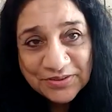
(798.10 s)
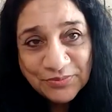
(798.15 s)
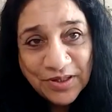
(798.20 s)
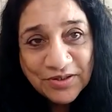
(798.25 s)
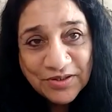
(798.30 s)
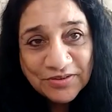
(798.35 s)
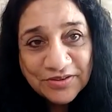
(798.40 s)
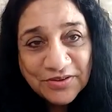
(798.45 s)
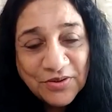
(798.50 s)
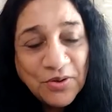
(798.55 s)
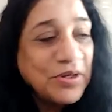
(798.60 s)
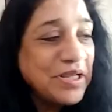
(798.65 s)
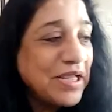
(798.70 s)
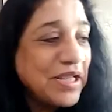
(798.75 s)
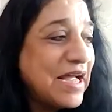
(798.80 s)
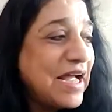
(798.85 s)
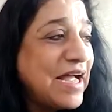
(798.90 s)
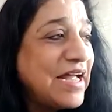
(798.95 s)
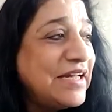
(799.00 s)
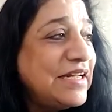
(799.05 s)

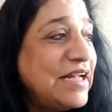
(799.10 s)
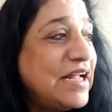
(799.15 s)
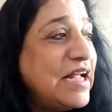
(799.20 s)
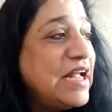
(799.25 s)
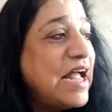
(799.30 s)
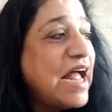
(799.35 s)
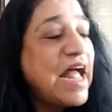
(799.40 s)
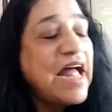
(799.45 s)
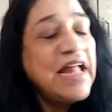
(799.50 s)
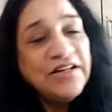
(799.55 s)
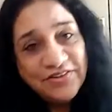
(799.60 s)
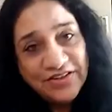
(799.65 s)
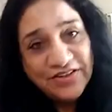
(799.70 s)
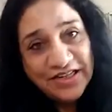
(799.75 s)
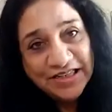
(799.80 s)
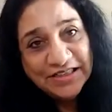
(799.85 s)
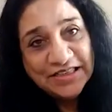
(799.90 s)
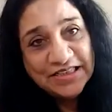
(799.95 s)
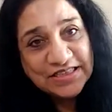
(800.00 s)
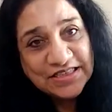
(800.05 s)
I'll
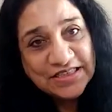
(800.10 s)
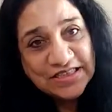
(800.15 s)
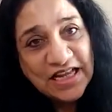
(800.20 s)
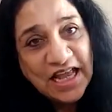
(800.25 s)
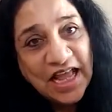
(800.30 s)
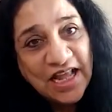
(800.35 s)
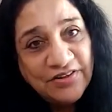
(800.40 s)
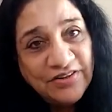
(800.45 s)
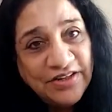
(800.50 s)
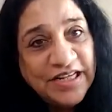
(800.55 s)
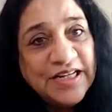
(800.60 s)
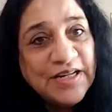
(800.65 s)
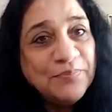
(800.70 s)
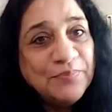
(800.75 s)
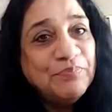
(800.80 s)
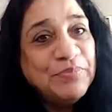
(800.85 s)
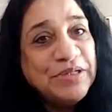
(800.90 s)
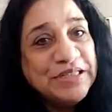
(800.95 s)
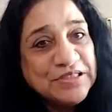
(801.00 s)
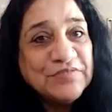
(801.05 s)
read this. I'll read
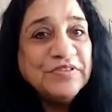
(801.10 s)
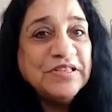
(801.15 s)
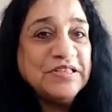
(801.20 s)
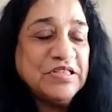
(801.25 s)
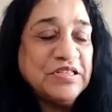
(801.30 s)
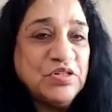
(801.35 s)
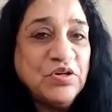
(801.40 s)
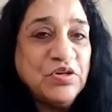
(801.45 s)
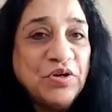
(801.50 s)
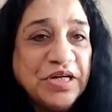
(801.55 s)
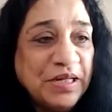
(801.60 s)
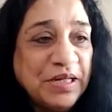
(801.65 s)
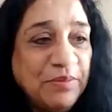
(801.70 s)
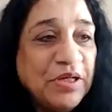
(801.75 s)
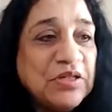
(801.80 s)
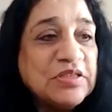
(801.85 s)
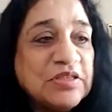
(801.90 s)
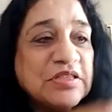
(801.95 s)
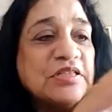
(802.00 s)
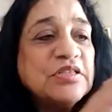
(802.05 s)
a bit of the story,
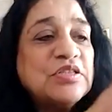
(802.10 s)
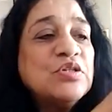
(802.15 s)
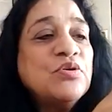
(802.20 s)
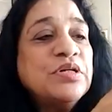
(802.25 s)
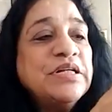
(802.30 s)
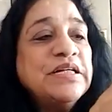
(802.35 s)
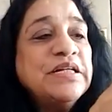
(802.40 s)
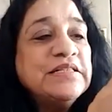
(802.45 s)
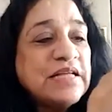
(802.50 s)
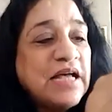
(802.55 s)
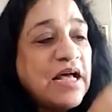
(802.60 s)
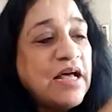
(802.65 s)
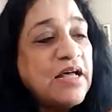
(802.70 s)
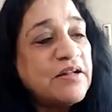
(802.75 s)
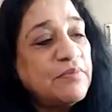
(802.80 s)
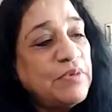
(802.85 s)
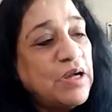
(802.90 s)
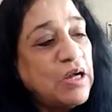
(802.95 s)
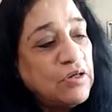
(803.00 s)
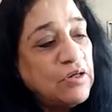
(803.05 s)
because the stories
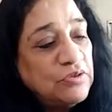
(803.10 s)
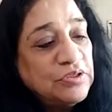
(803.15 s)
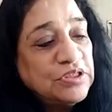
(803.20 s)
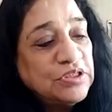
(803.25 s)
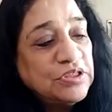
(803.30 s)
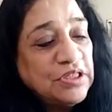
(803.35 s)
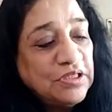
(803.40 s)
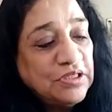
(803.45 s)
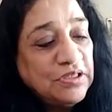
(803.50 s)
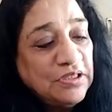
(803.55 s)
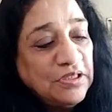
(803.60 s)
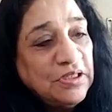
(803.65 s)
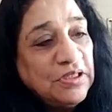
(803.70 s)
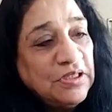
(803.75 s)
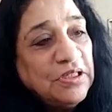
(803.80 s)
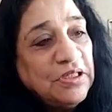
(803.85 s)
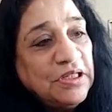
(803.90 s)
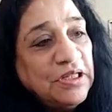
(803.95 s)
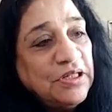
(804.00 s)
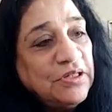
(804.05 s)
are about
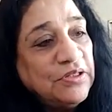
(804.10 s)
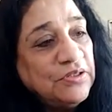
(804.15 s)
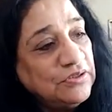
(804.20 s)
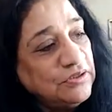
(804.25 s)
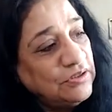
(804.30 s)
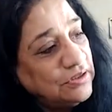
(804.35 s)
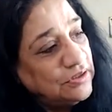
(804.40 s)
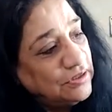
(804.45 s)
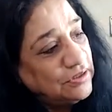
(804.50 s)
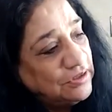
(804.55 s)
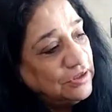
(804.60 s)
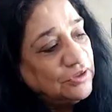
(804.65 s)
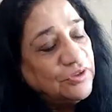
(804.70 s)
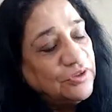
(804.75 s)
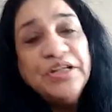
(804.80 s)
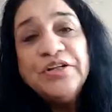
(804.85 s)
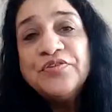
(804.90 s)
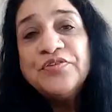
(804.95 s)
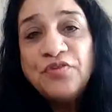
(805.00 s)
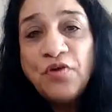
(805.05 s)

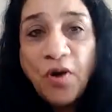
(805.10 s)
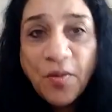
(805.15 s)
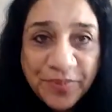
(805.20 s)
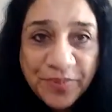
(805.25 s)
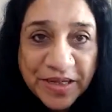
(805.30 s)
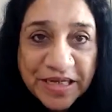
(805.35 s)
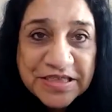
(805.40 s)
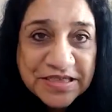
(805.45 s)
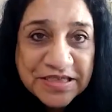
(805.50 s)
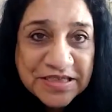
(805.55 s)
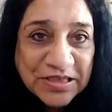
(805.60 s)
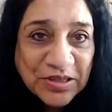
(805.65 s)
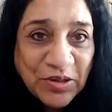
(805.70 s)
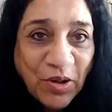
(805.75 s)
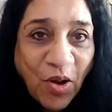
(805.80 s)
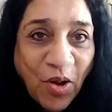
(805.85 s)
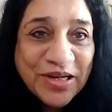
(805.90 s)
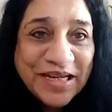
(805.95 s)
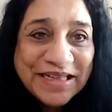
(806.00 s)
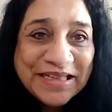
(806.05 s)
3 to 4 pages
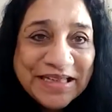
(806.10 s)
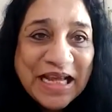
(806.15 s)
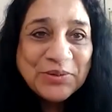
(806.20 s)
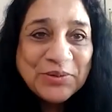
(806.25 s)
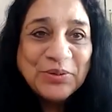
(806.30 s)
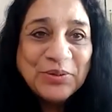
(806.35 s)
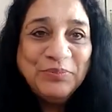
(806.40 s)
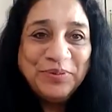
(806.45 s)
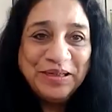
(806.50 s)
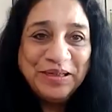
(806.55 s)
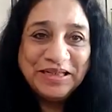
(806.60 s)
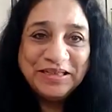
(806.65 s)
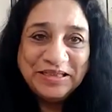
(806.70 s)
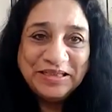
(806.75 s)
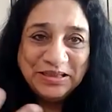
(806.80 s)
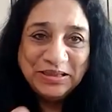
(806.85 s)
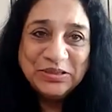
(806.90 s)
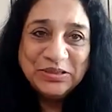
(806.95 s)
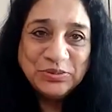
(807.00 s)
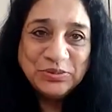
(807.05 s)
long, and that would be a
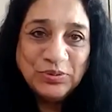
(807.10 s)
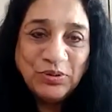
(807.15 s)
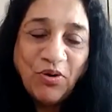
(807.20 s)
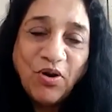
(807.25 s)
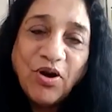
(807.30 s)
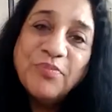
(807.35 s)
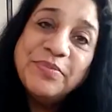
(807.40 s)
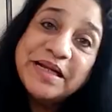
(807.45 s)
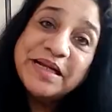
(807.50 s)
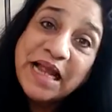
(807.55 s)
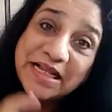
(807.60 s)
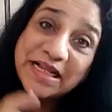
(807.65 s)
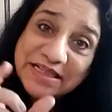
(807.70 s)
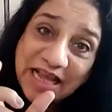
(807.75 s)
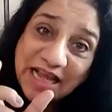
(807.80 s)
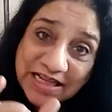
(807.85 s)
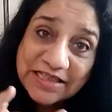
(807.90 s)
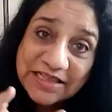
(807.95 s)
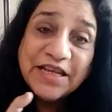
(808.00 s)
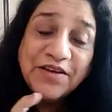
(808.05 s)
little too long. Yeah,
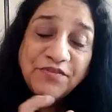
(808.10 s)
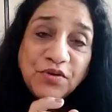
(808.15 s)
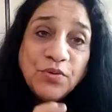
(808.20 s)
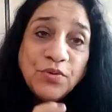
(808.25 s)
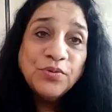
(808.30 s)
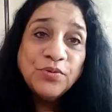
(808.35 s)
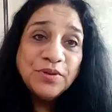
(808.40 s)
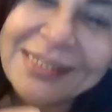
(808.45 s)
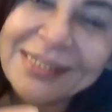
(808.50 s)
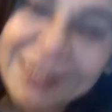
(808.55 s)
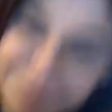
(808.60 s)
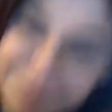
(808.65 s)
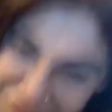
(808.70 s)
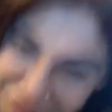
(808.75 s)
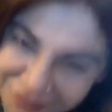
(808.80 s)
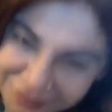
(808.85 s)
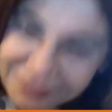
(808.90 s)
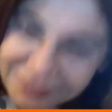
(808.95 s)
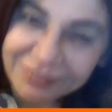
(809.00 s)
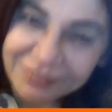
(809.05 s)
something that
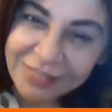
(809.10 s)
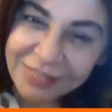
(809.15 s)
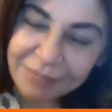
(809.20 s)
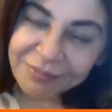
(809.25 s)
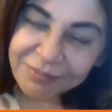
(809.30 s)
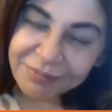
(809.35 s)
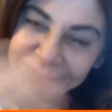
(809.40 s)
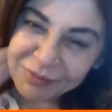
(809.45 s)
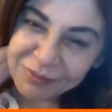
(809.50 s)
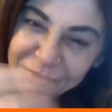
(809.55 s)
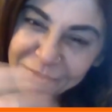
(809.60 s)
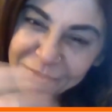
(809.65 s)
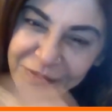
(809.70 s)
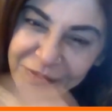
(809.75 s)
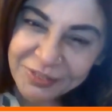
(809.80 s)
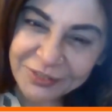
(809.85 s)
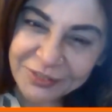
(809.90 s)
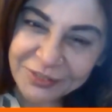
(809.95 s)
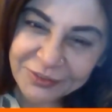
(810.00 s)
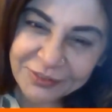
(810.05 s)
appeals to them before
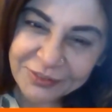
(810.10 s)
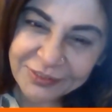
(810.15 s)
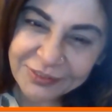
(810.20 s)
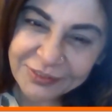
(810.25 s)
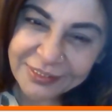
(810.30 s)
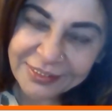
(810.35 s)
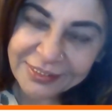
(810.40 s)
we go to them.